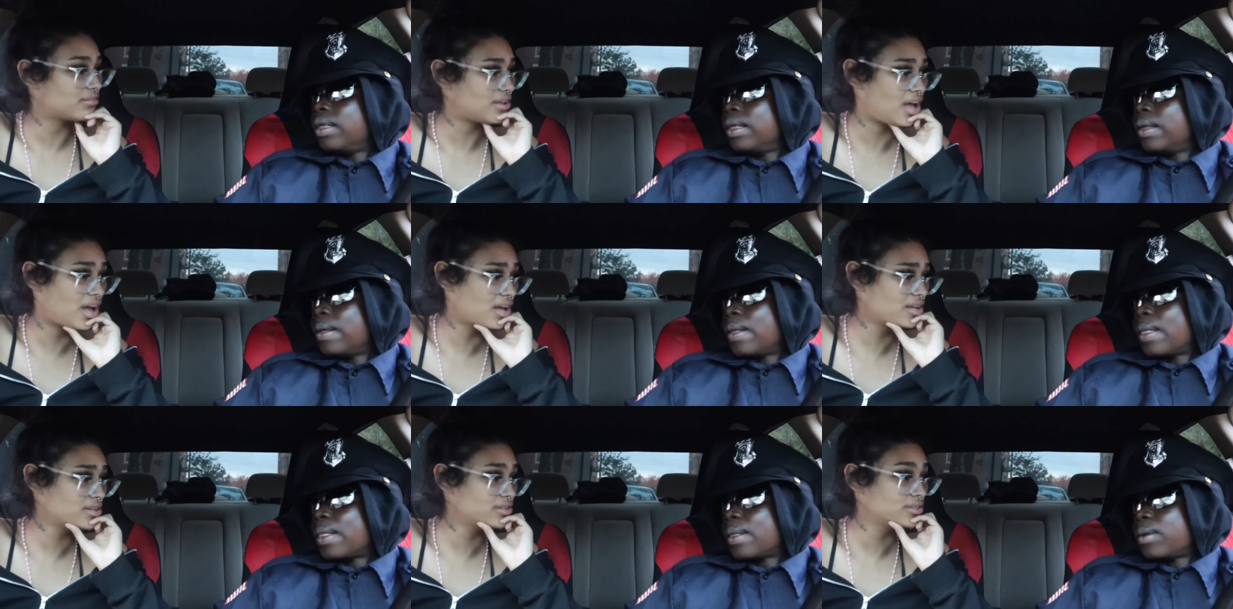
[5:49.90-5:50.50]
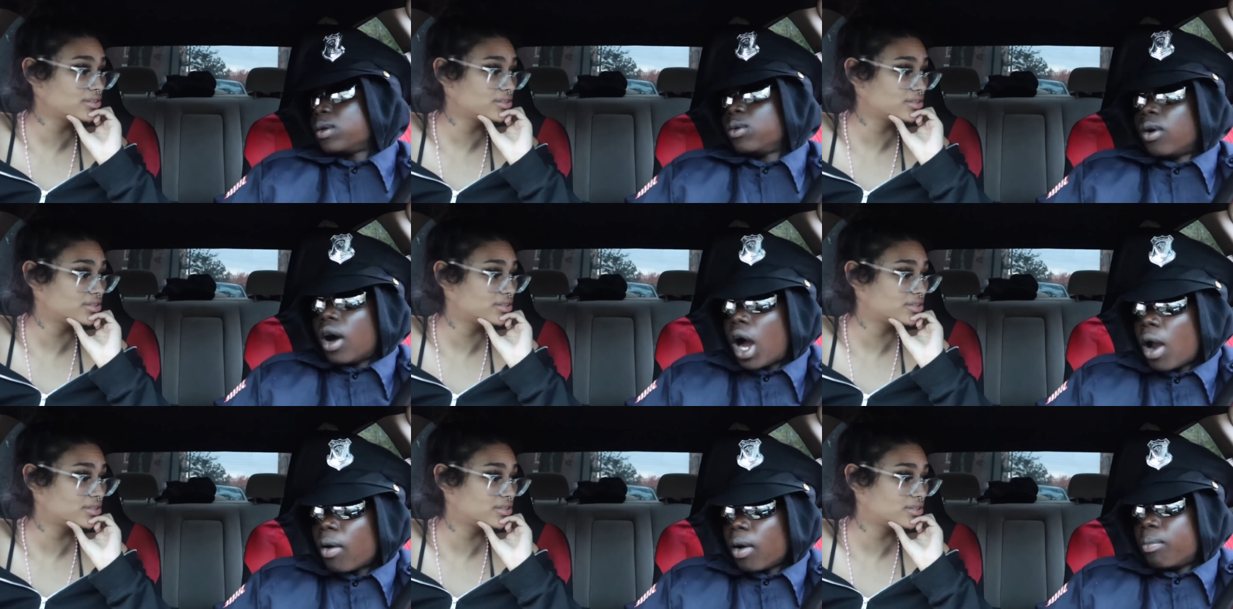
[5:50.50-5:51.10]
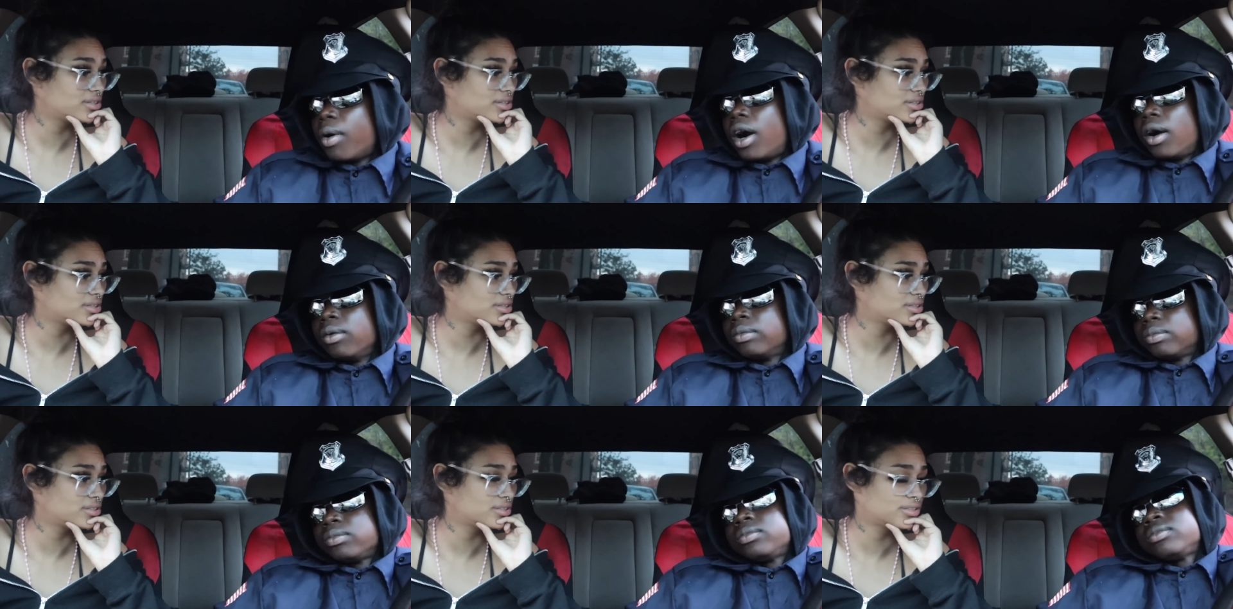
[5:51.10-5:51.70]
Speaker 1: Huh? You are a bop.
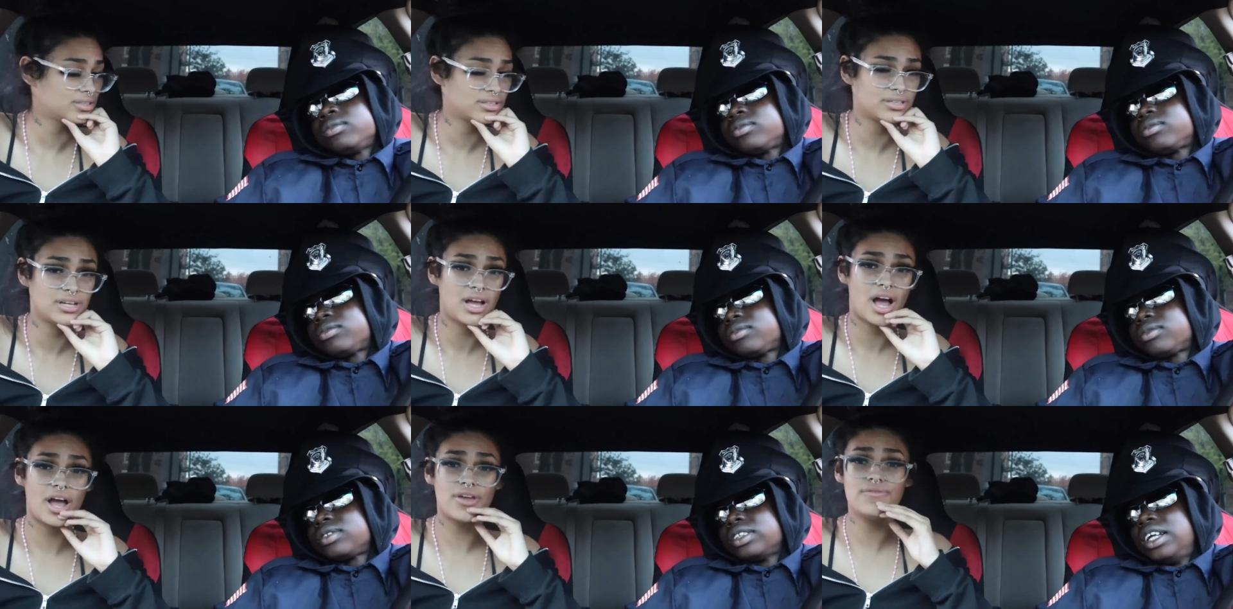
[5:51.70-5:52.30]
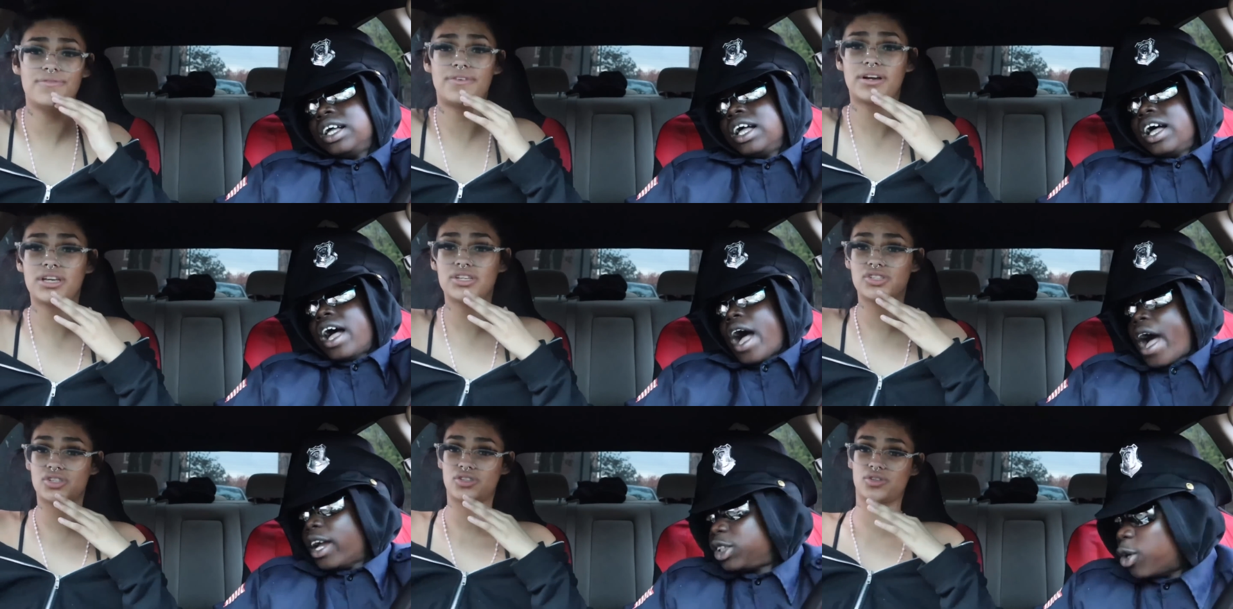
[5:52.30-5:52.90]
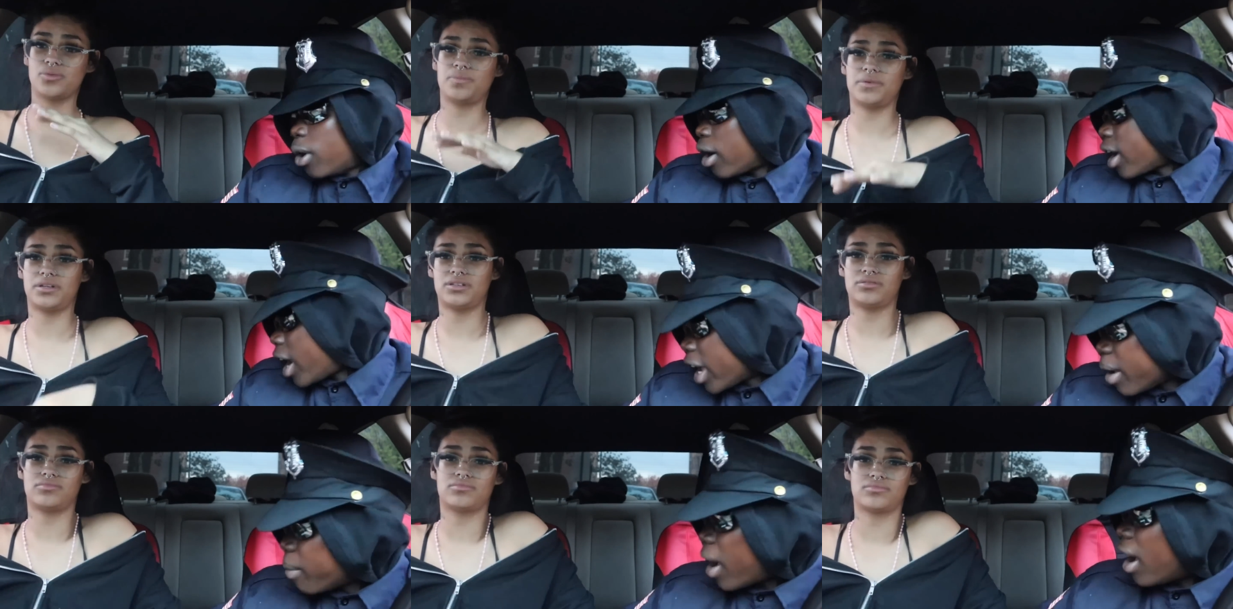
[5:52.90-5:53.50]
Are you fucking? Alright, so can I get
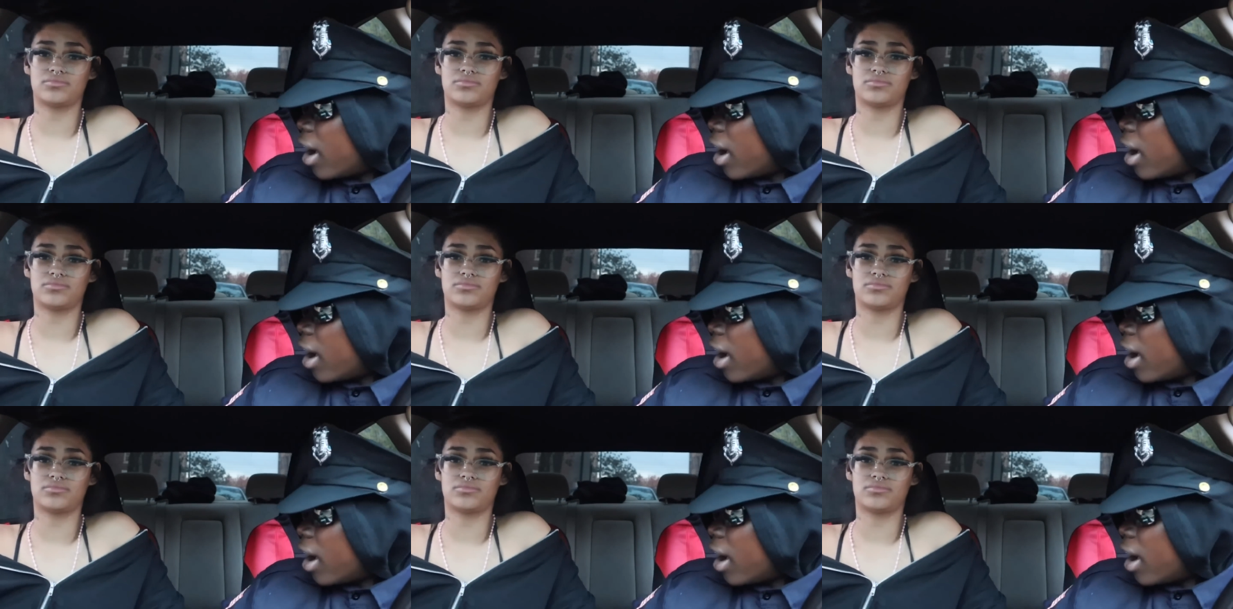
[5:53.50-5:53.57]
my